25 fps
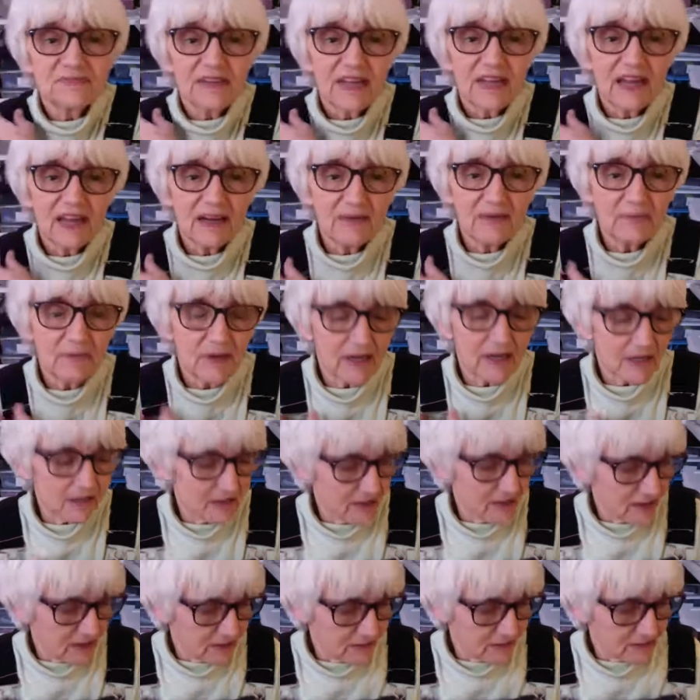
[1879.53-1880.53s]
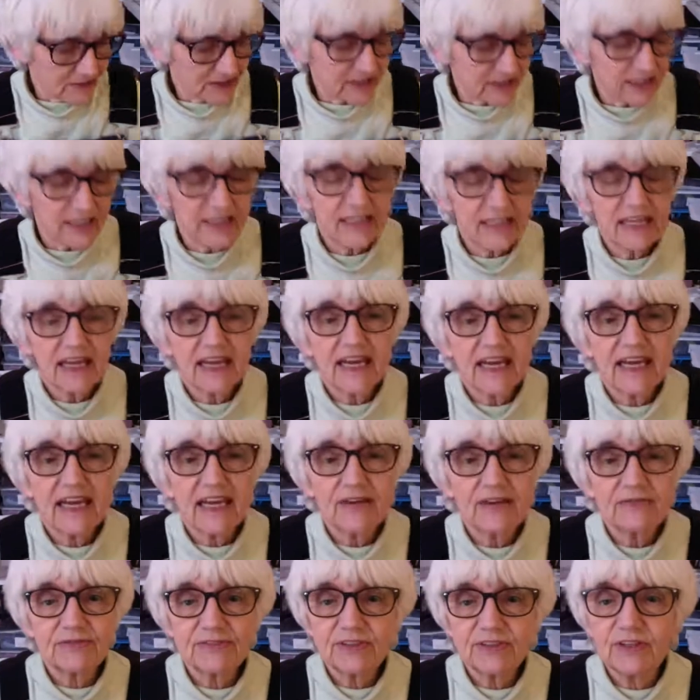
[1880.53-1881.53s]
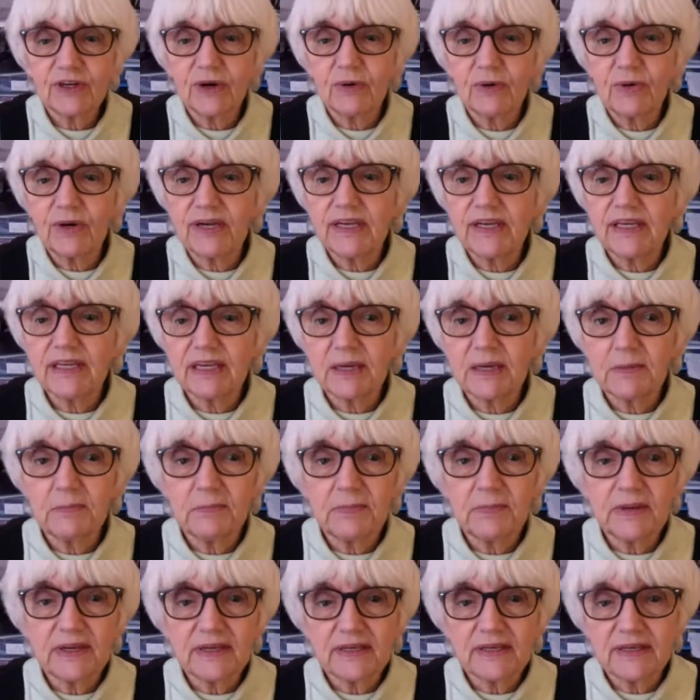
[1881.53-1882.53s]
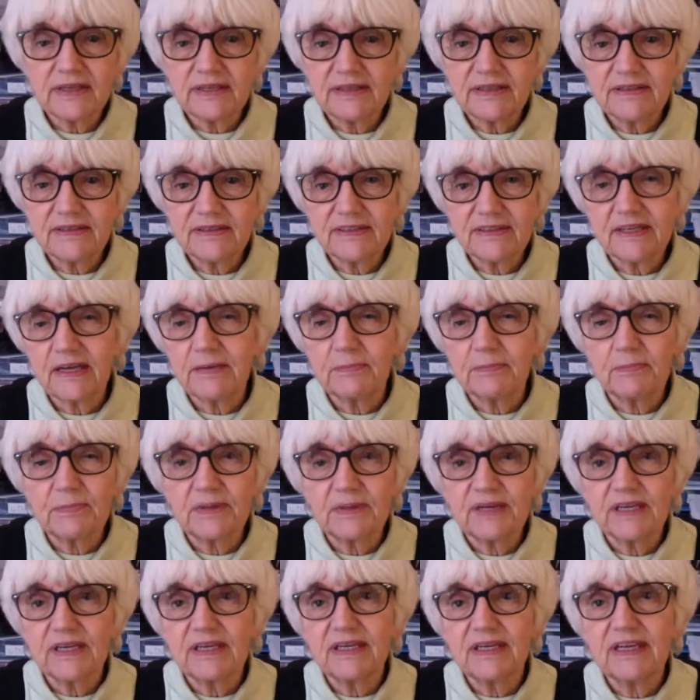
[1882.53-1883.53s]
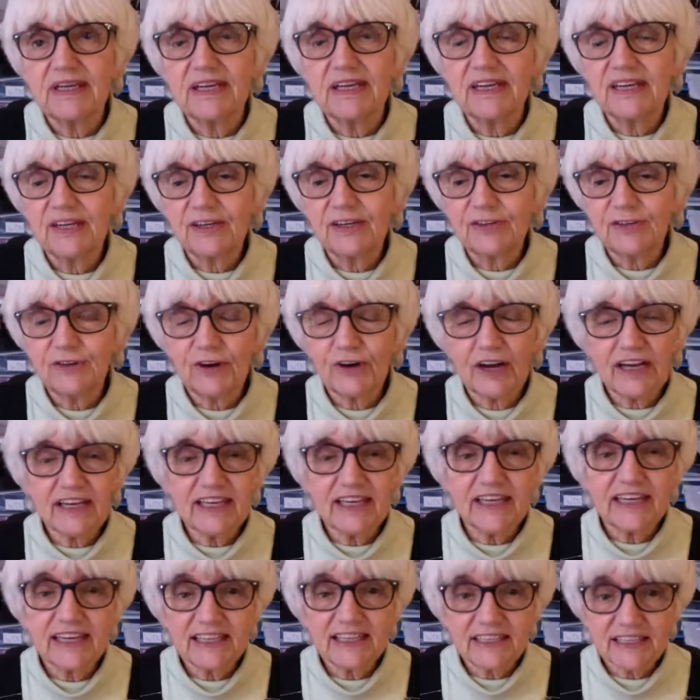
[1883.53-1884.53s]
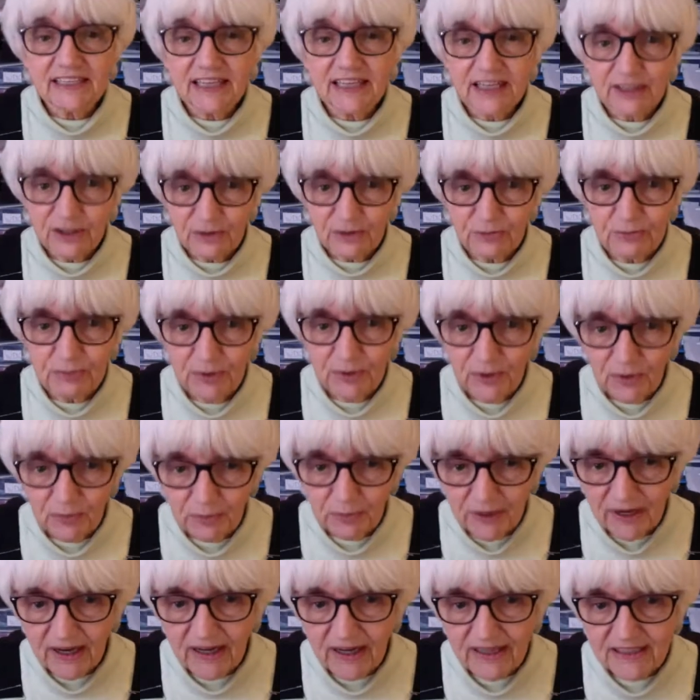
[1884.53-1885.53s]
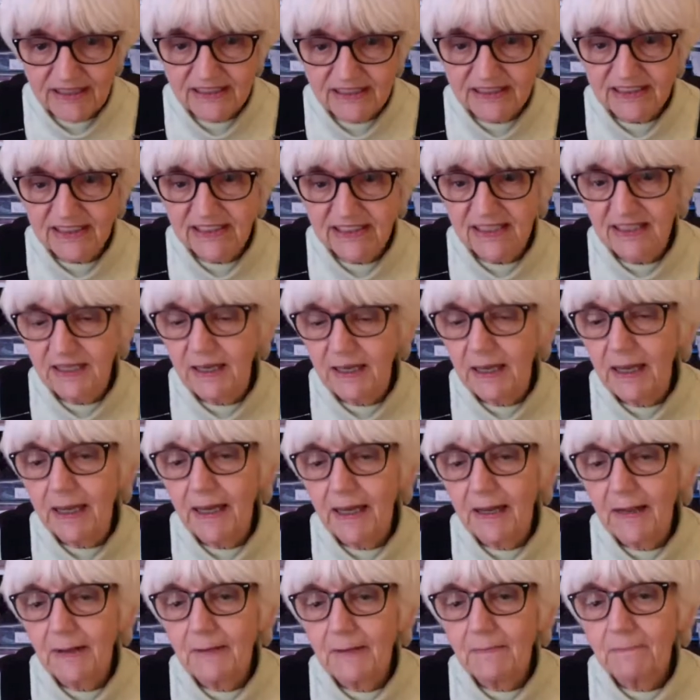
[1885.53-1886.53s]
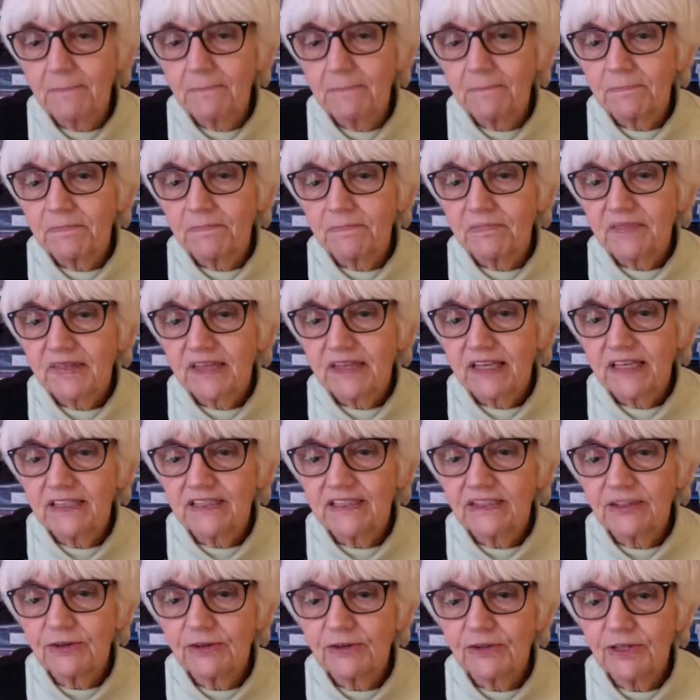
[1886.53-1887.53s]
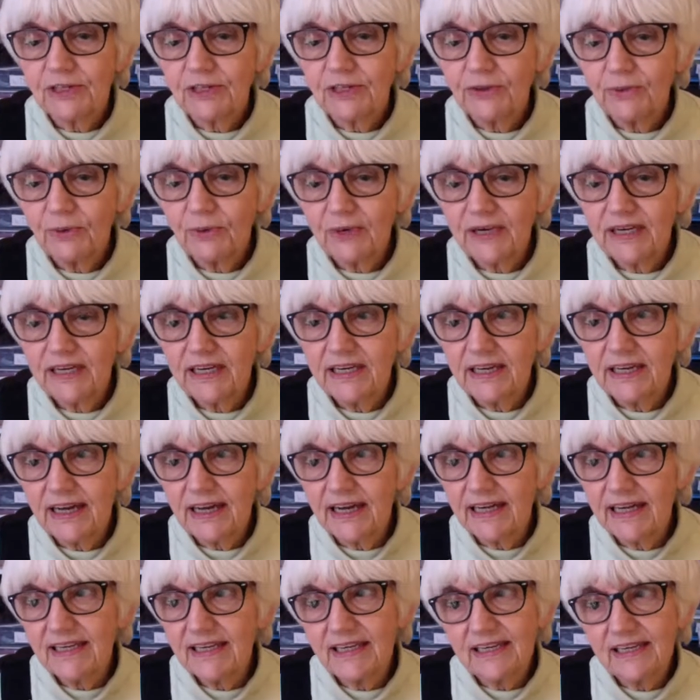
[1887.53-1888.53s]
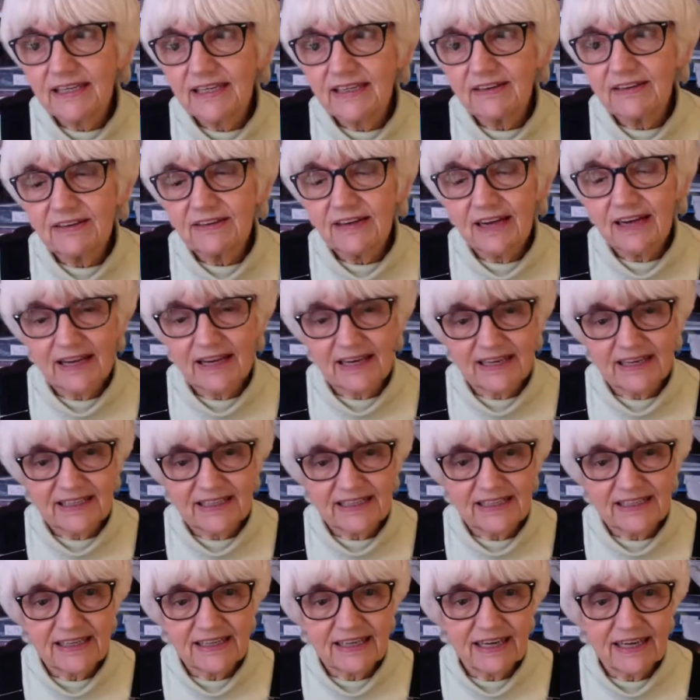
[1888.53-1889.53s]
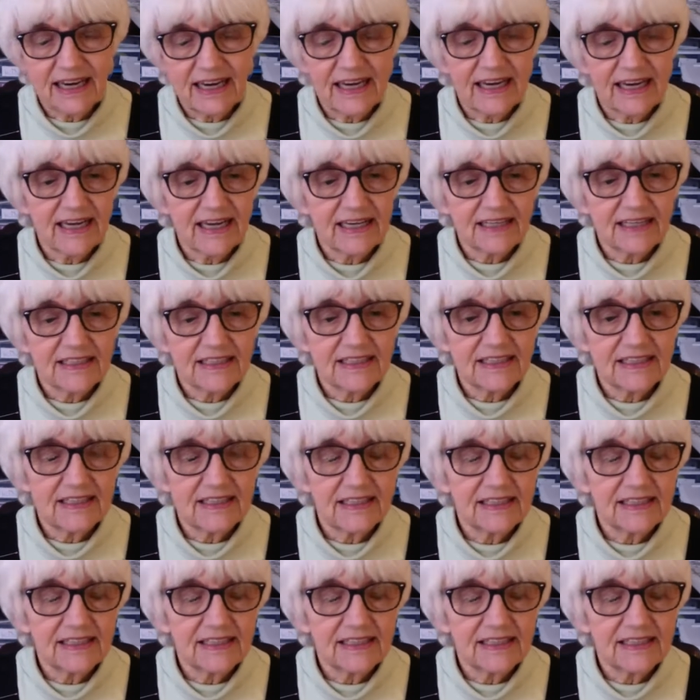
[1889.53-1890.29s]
I have my alarm set. I have to go in and bid, not bid, try to get another blue box because they're only twenty nine ninety nine, and